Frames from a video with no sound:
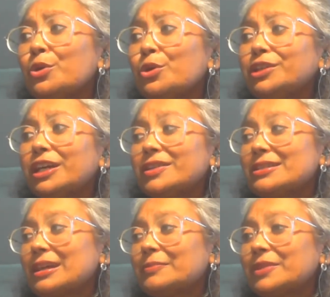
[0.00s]
Or there
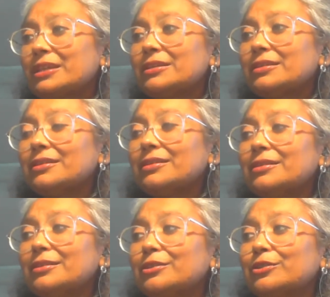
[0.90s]
is something,
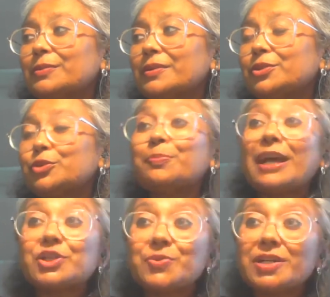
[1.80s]

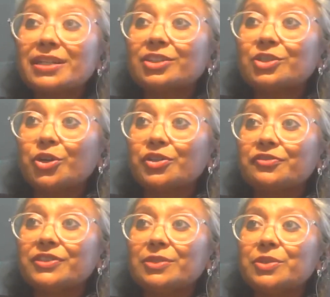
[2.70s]
patchwork
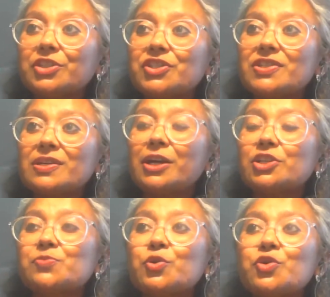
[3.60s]
ethnography, which is a
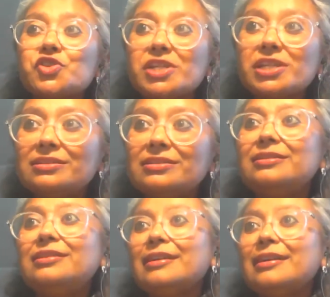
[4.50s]
much more
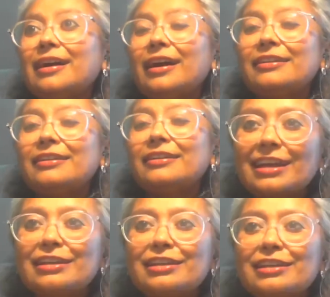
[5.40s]
real
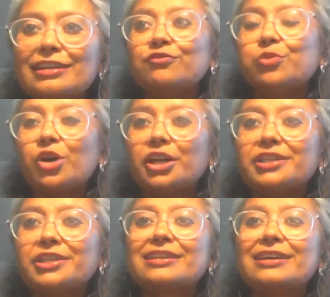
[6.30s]
understanding of
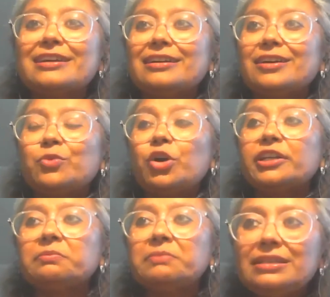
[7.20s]
what
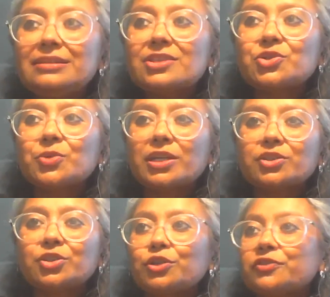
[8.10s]
it means to do
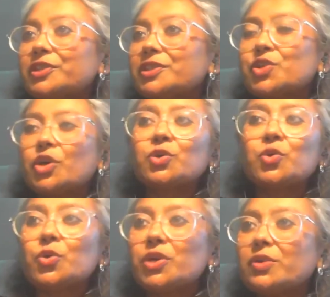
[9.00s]
ethnography. It's
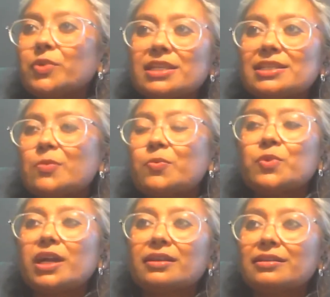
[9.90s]
not going away
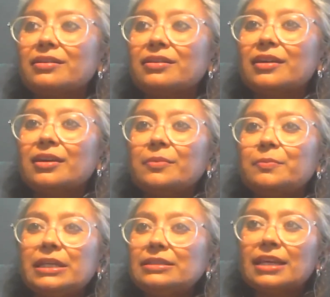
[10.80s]
somewhere and
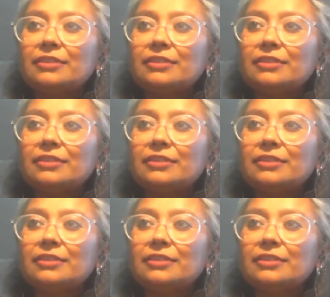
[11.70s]
being